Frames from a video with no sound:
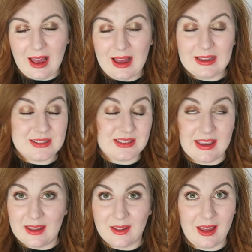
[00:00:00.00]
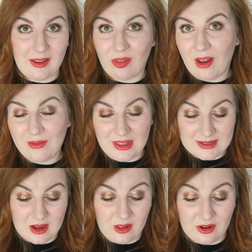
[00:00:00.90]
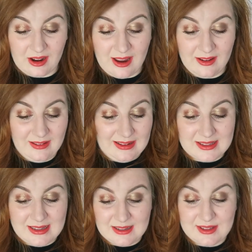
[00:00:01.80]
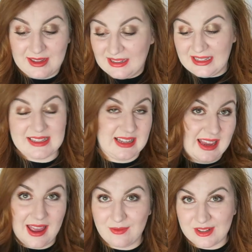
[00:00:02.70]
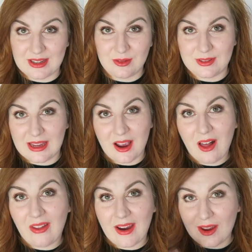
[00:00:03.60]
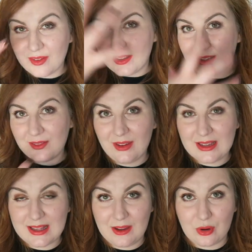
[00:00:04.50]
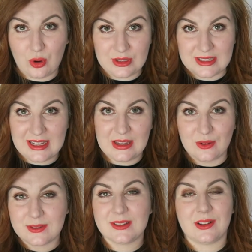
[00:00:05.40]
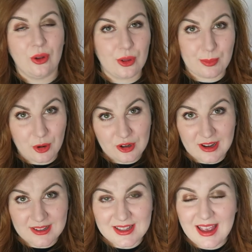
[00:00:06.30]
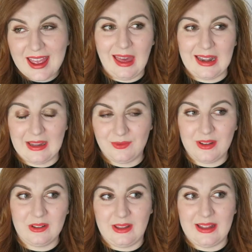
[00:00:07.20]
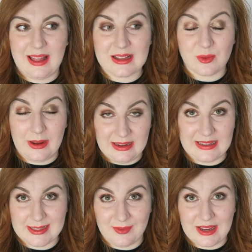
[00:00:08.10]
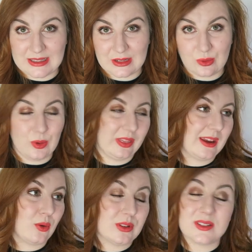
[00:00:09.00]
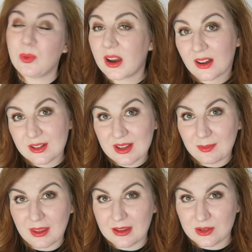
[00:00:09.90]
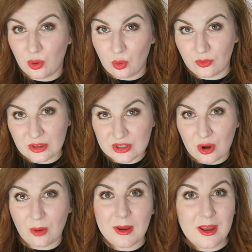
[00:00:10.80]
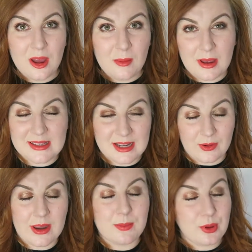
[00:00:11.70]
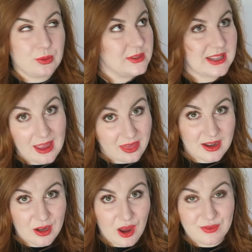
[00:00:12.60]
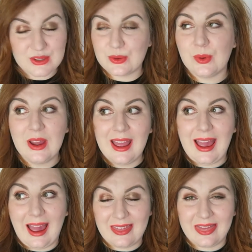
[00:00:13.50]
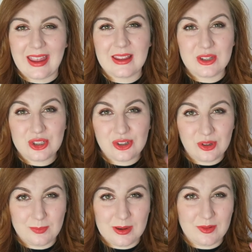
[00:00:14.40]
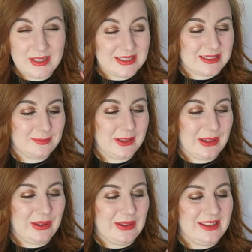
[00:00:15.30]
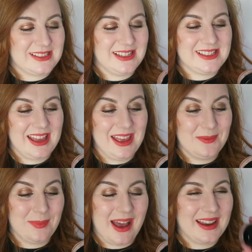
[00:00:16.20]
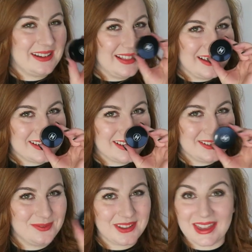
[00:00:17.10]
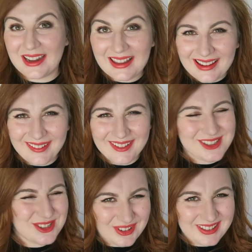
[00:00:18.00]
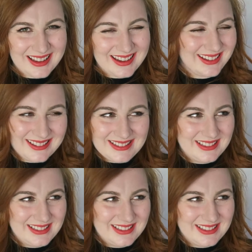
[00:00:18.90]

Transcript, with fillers: And yeah, I love this colour. It's an easy every single day colour. I feel like the face that I've got on today uses a lot of the products, and I feel like that's quite an easy face to throw on like going to work or something. It's not over the top, but it's still kind of pulled together enough, so I think it should be reasonably easy to hit pan in this within a year, surely,